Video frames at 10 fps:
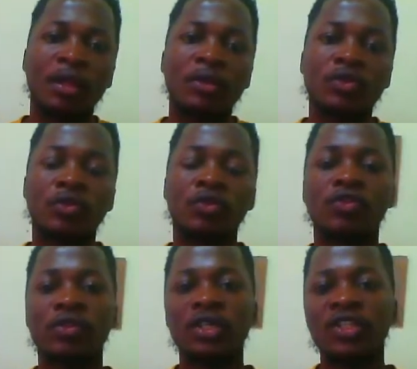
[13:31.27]
So
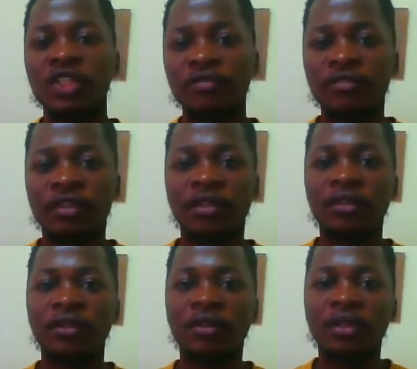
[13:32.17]
tree shapefile,
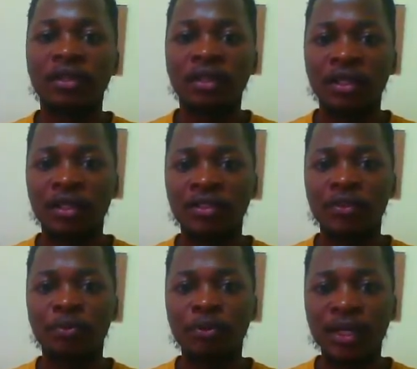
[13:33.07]
it is a
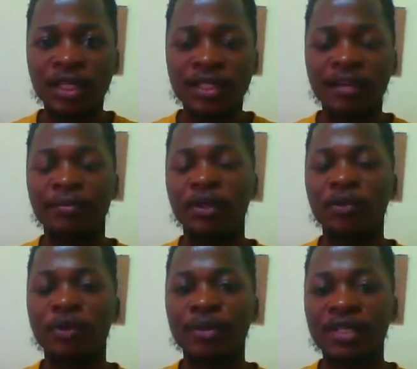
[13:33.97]
point because
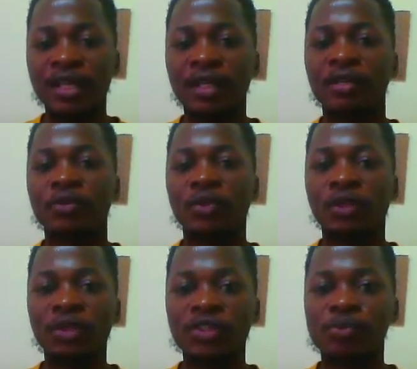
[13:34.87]
we'll be taking it to
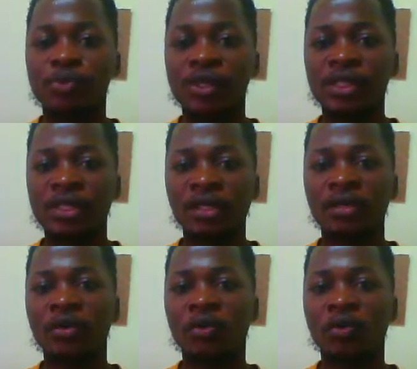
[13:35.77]
each point
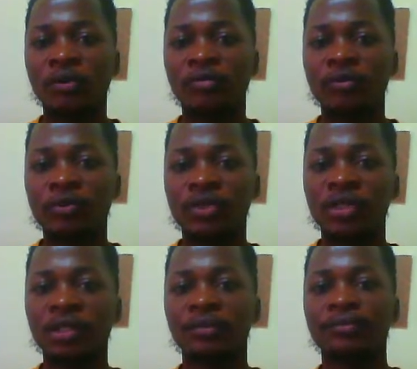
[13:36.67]
on the future.
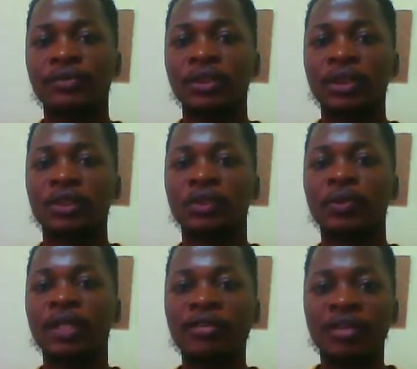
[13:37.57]
So we
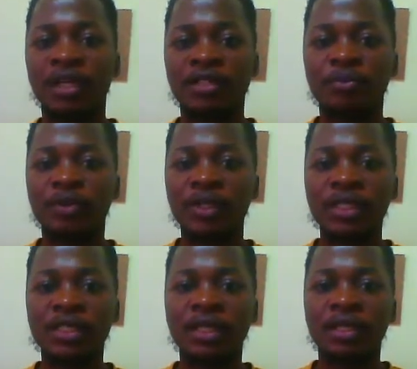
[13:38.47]
leave it as point.
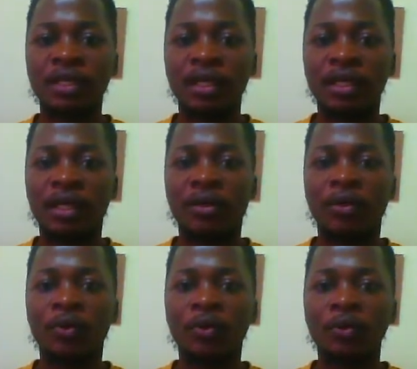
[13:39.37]
In
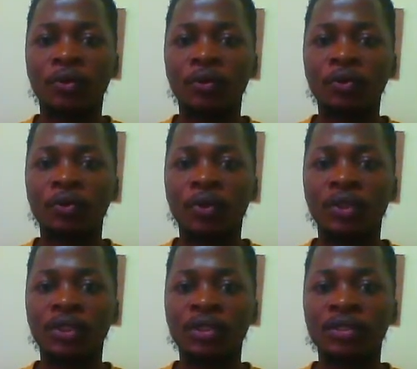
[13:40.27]
our unknown
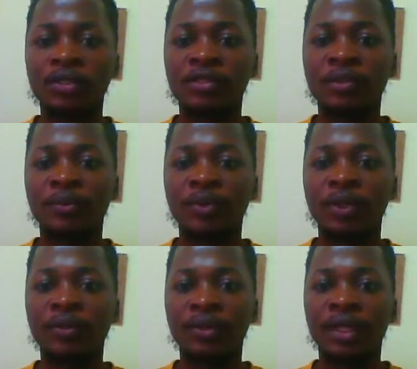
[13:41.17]
coordinate system, click
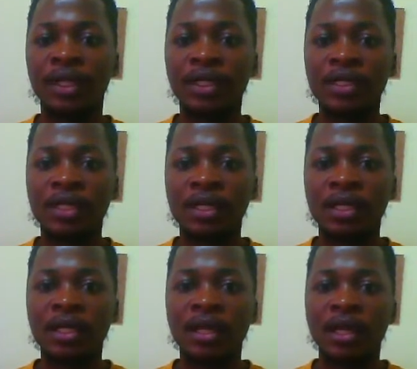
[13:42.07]
on edit
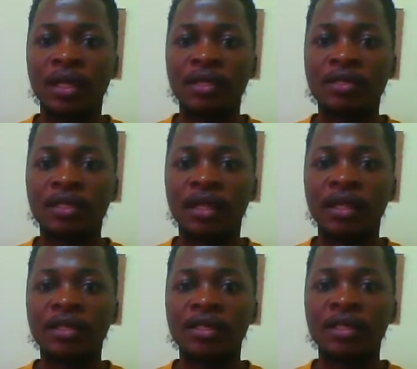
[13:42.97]
and then
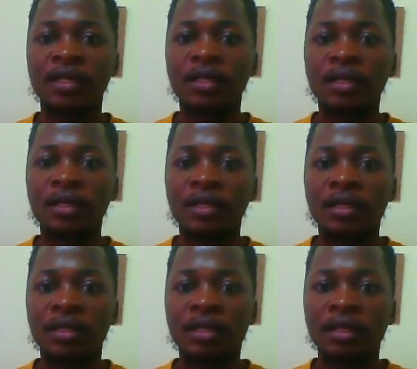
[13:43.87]
select
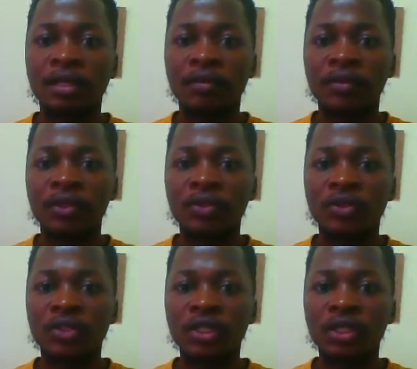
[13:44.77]

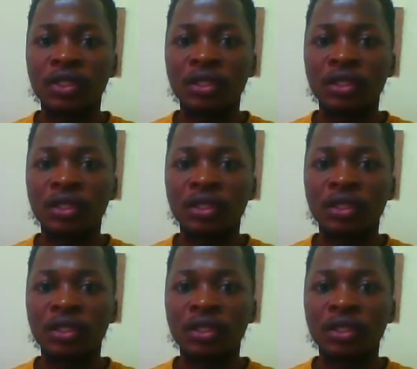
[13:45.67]
WGS